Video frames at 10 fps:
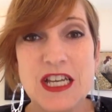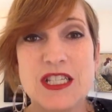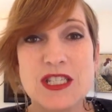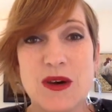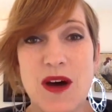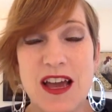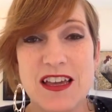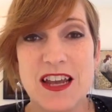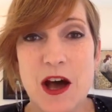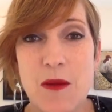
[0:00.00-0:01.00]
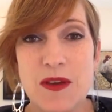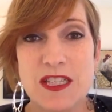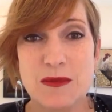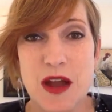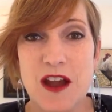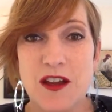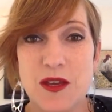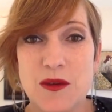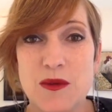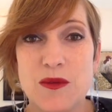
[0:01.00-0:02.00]
so I can help inspire
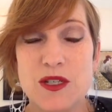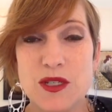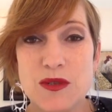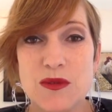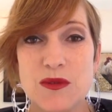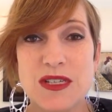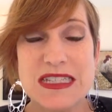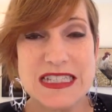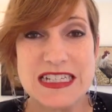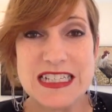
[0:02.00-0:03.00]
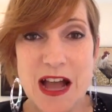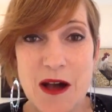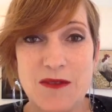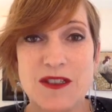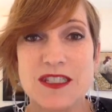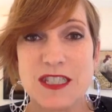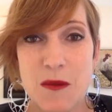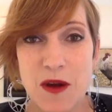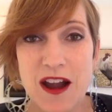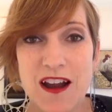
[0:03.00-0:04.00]
you to sit down
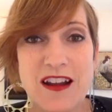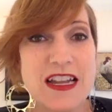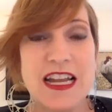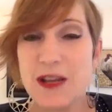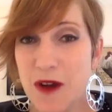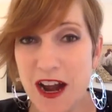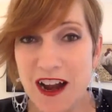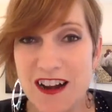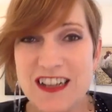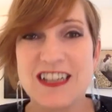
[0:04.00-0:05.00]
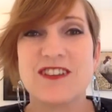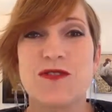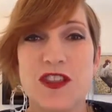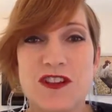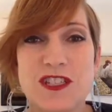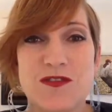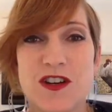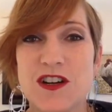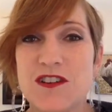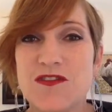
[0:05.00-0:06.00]
somewhere, anywhere, whether it's
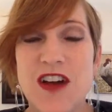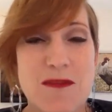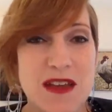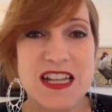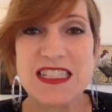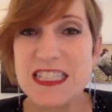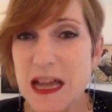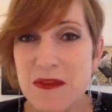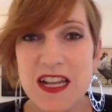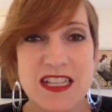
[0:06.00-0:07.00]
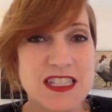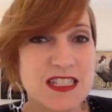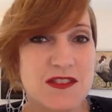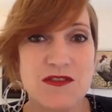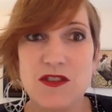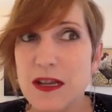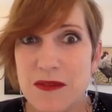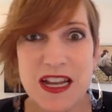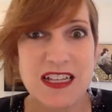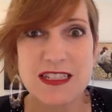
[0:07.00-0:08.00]
for 5 minutes, 10 minutes, 30
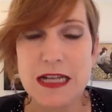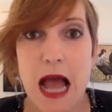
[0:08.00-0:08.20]
minutes, an